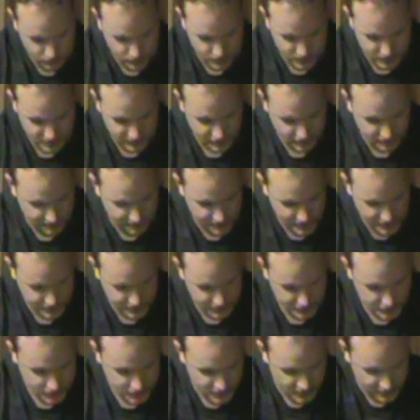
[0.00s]
to protect the
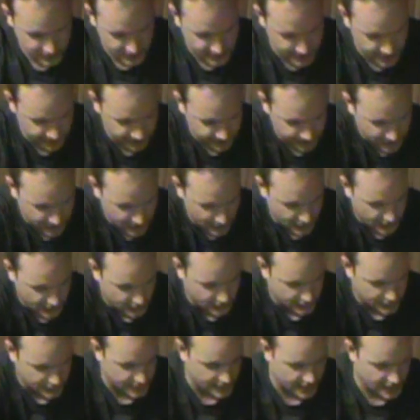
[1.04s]
pins.
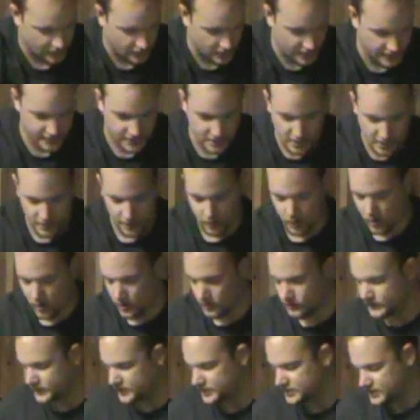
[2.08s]
Now I got
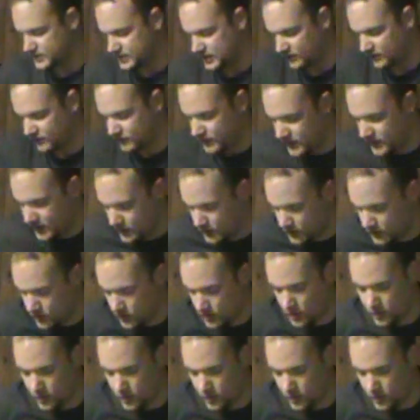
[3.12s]
all this stuff here,